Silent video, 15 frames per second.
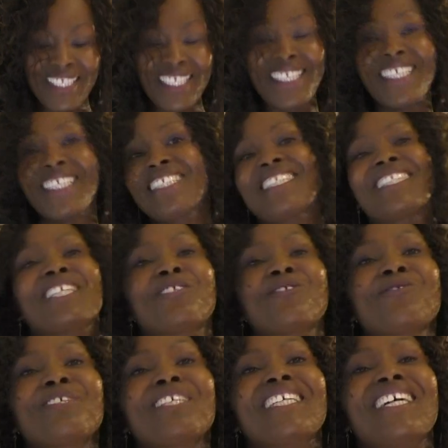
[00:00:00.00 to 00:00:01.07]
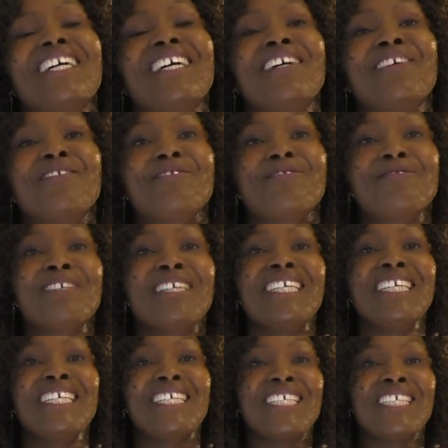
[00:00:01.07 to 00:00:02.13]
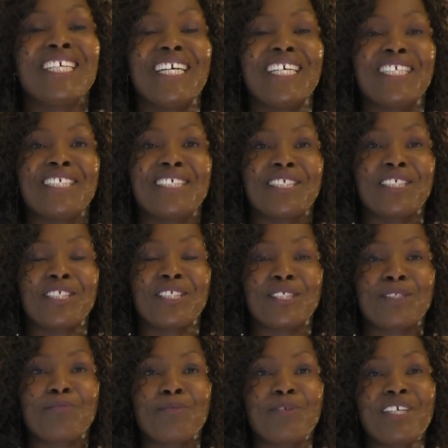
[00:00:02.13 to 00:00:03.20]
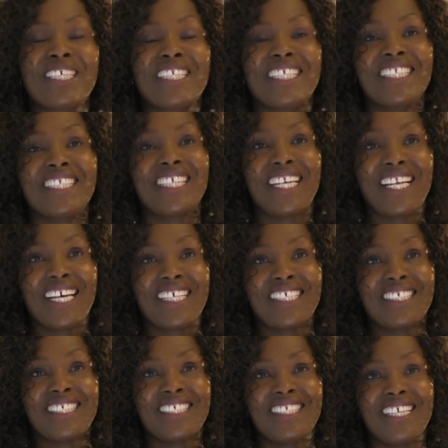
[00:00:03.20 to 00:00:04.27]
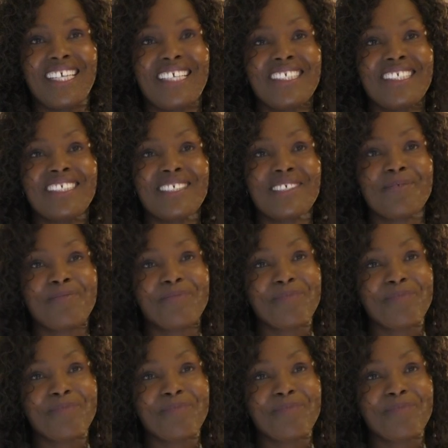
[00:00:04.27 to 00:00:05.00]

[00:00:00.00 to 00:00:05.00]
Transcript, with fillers: the things that we have uh, spoken in the last days